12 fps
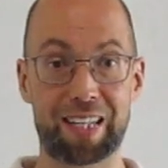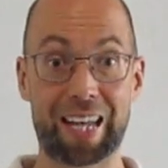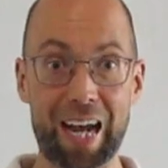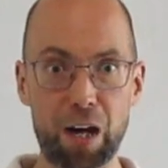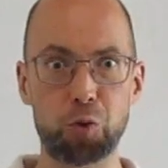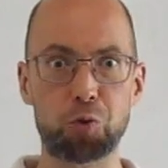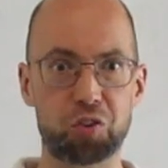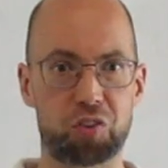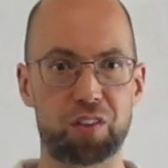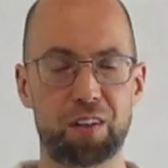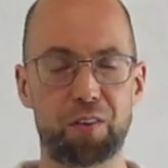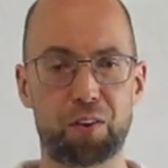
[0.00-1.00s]
Count
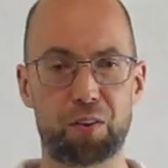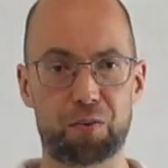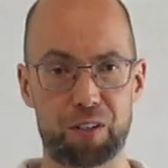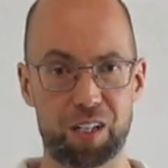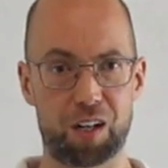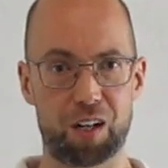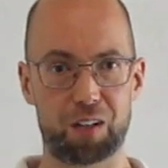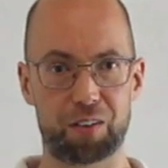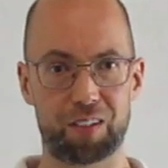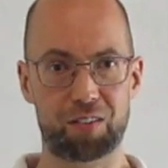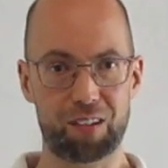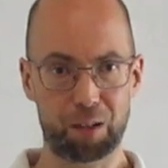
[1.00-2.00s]
the three
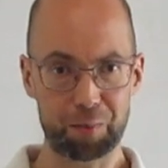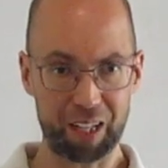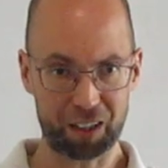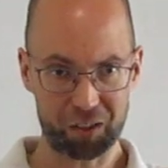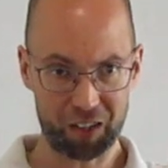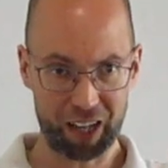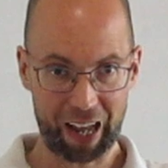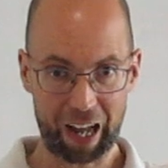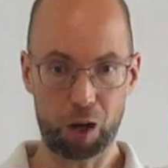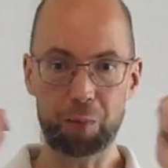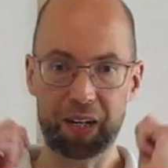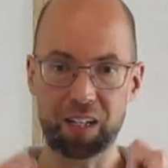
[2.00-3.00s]
colorings. Tell me actually
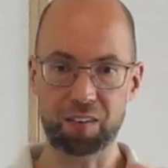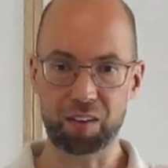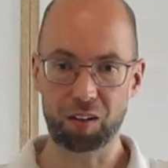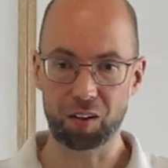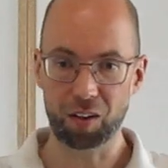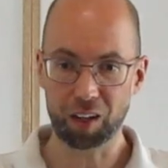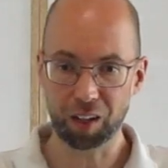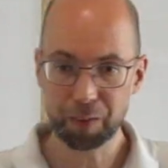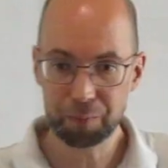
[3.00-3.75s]
how many there are.